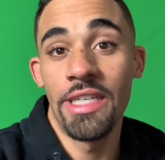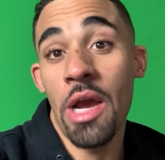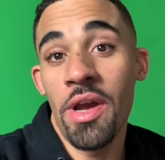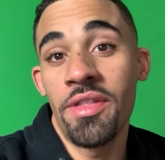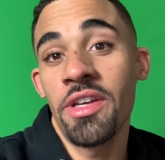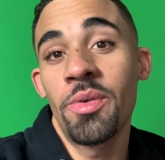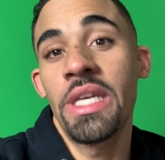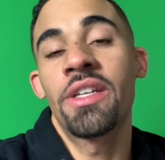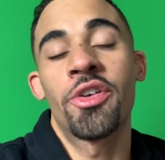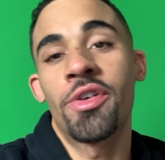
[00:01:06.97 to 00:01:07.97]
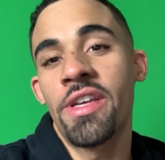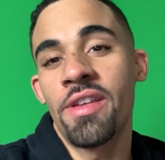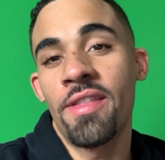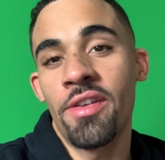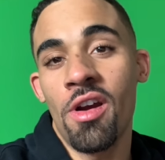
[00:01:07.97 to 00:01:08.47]
Now, I think we can agree
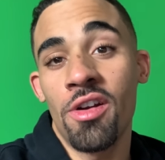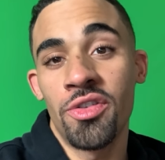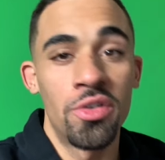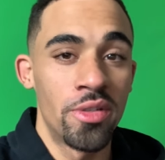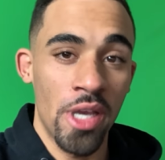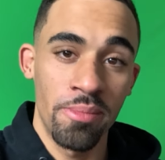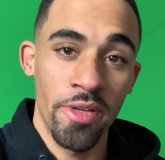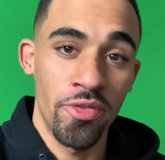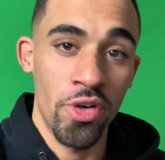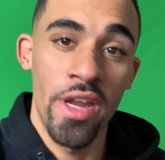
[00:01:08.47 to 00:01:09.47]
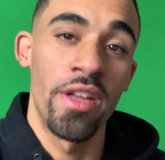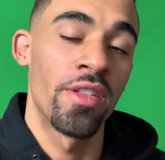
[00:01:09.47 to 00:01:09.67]
that there are two types of training.